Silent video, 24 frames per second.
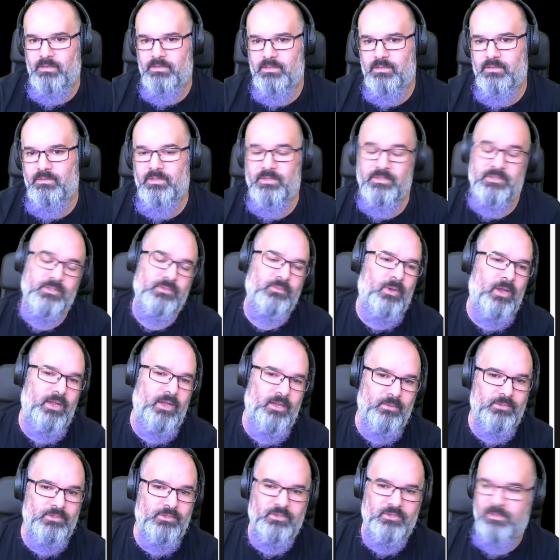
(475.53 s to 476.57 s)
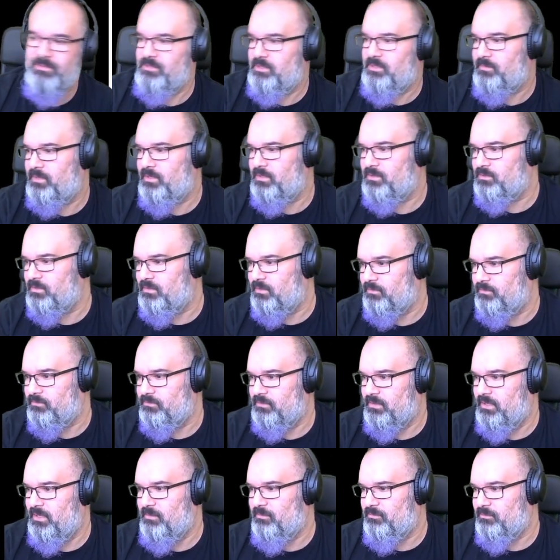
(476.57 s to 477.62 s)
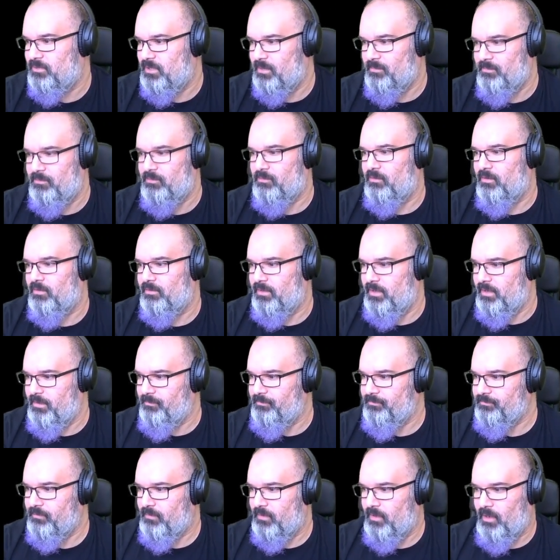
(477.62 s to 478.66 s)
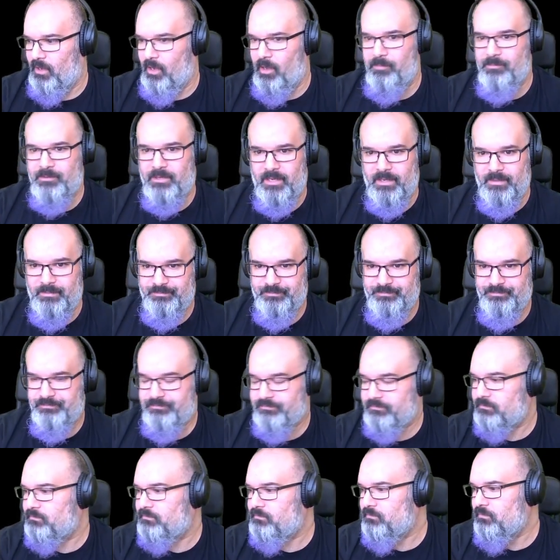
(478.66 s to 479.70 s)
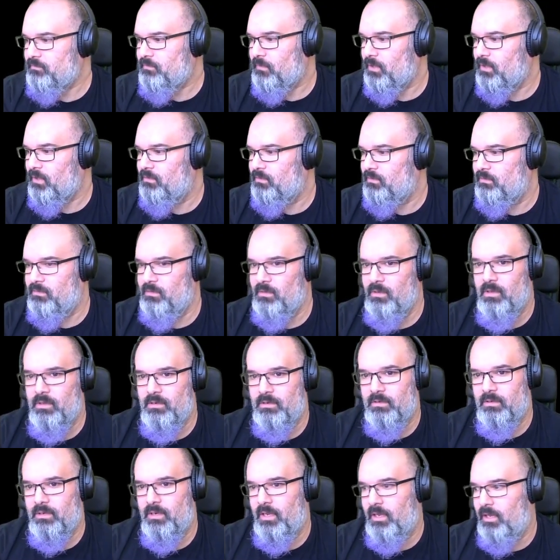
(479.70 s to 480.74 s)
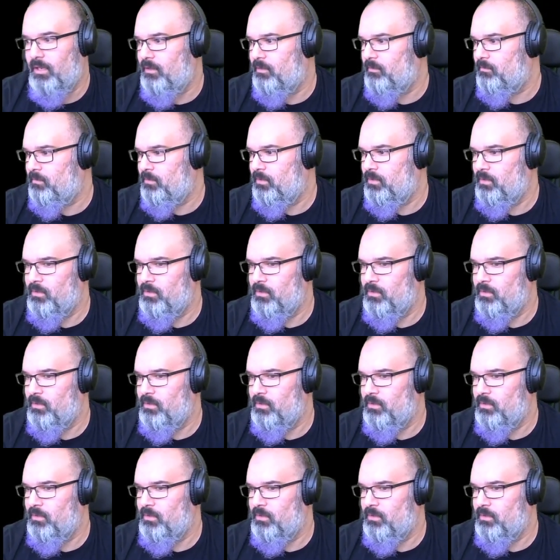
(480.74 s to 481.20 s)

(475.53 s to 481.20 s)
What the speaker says: this is why I would script something so I don't keep typing the wrong thing. Update name